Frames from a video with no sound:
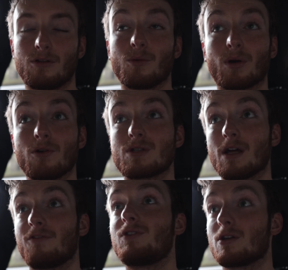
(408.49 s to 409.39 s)
the pro
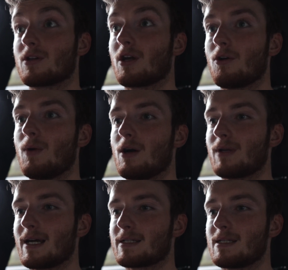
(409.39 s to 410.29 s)
stuff doesn't go well
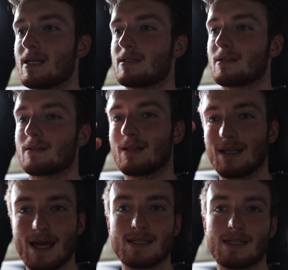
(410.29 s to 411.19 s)
next season,
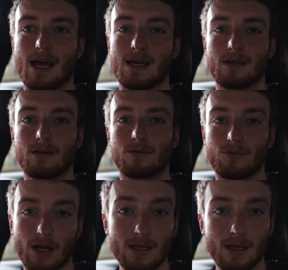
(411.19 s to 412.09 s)
let's say,
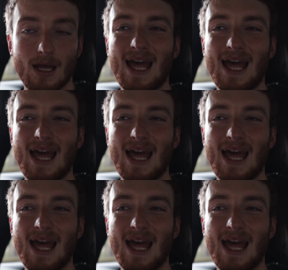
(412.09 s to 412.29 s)
right?